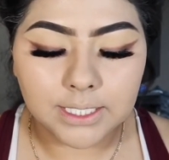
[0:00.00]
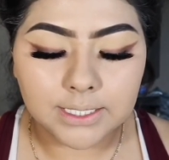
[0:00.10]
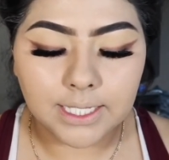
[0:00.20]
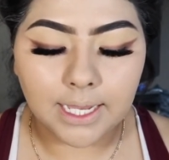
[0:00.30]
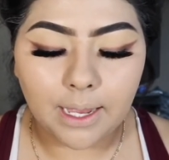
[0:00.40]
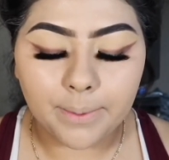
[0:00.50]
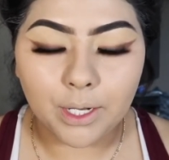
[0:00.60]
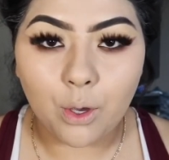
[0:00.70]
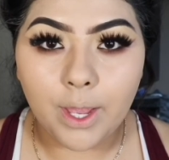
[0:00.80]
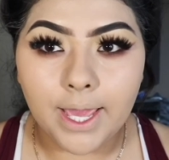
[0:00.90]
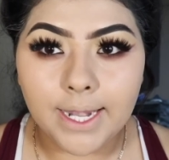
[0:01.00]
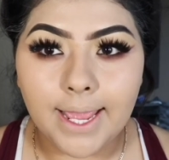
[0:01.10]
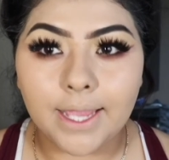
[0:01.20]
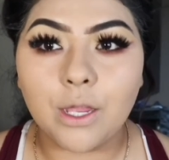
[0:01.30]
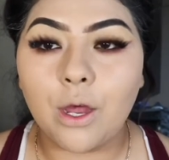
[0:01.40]
dang, I'm gonna go ahead
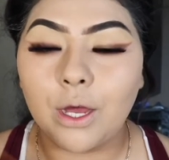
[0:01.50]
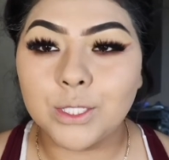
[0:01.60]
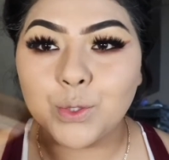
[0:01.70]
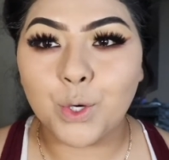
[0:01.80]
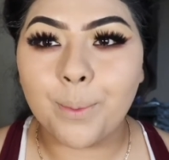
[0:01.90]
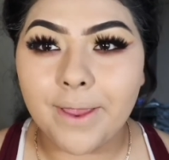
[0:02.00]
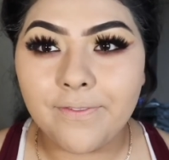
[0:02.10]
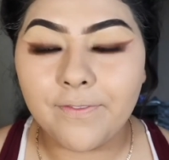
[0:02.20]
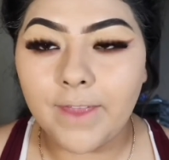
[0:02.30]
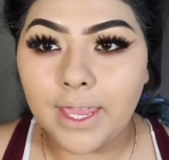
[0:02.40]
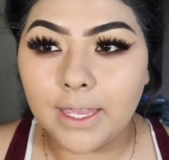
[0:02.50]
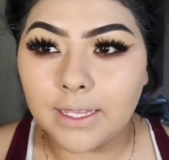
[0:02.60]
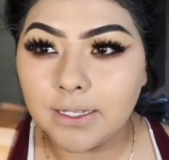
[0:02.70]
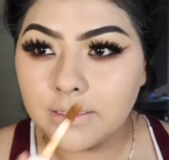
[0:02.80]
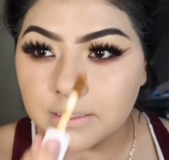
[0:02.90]
and contour my
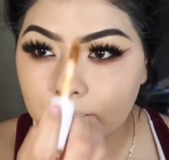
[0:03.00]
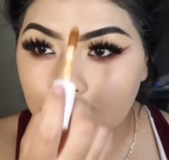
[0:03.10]
face.